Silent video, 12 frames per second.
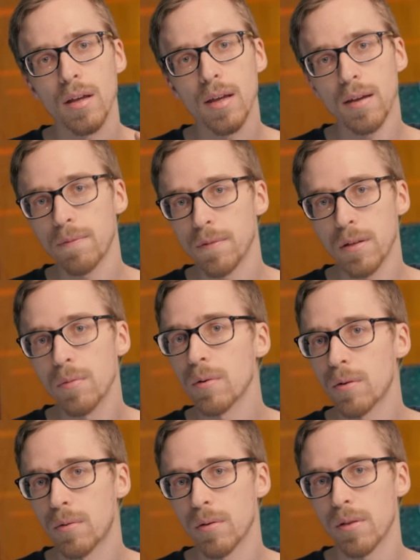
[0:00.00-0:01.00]
If you
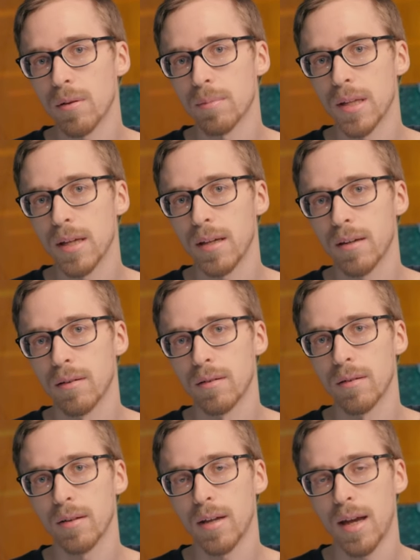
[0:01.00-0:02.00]
record something
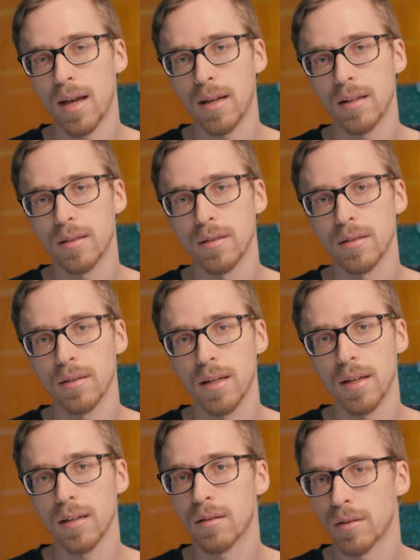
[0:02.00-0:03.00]
and
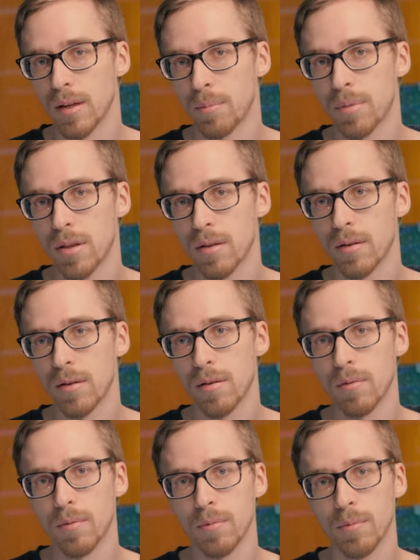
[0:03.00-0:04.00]
it clips,
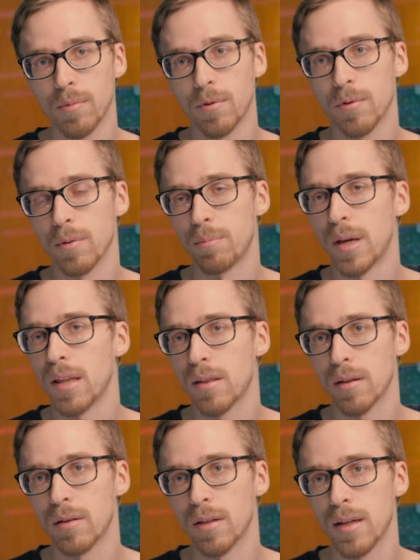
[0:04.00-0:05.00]
or
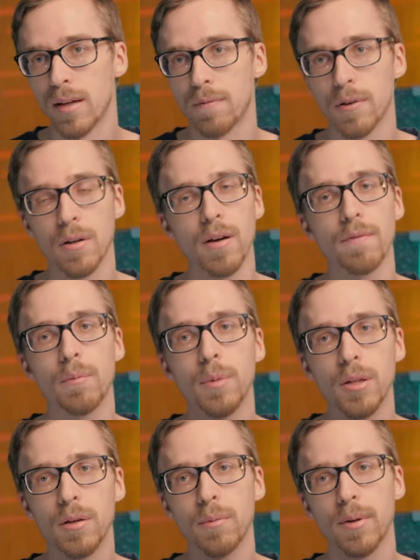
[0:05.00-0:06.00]
basically, if you're not
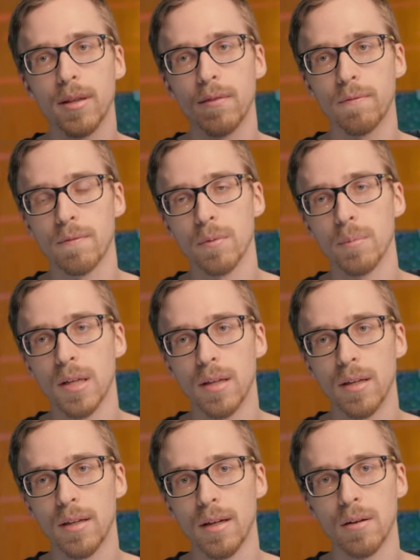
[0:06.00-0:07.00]
familiar with
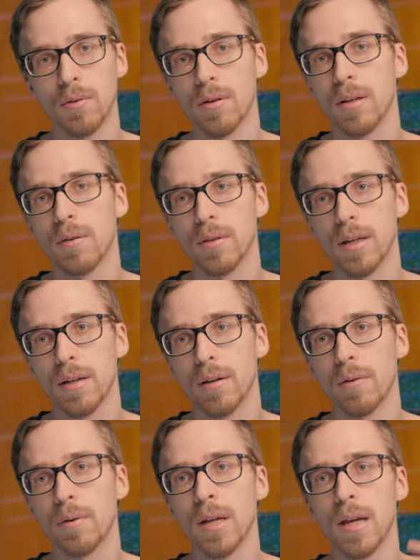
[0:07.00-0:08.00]
filmmaking and audio
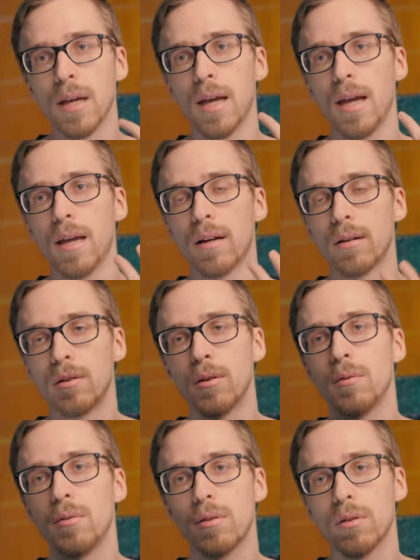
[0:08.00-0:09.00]
lingo, it
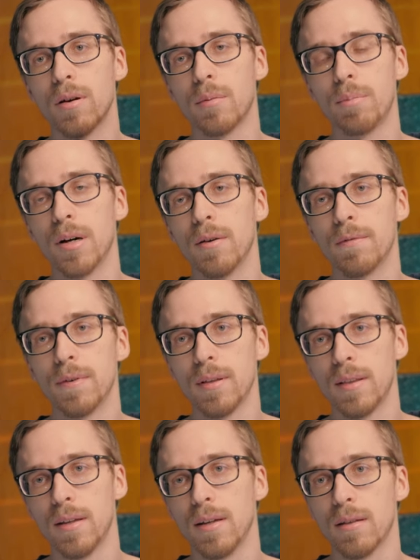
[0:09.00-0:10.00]
goes above
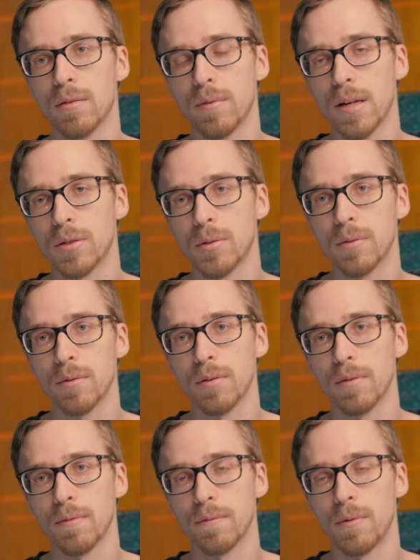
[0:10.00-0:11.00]
the
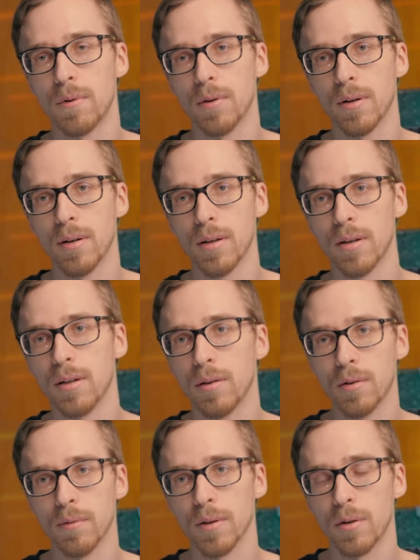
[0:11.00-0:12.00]
threshold for
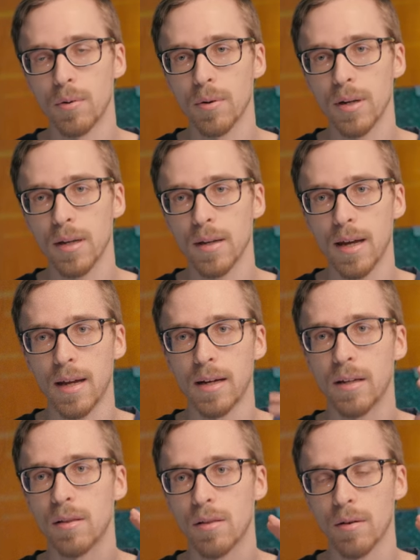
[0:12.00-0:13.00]
your recording and
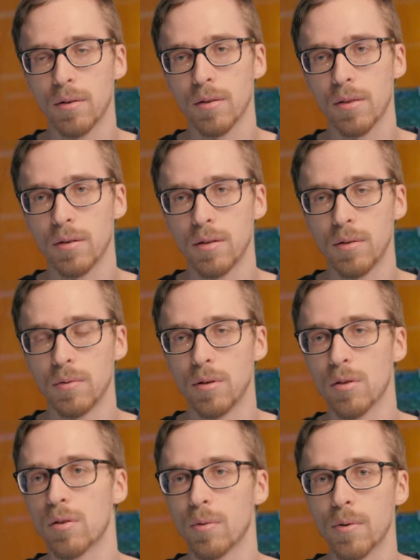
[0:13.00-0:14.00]
it starts to
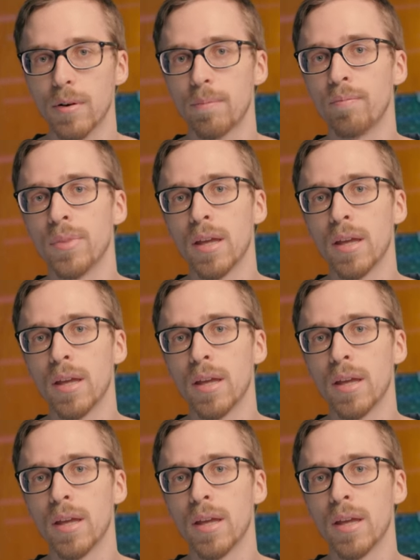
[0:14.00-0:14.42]
distort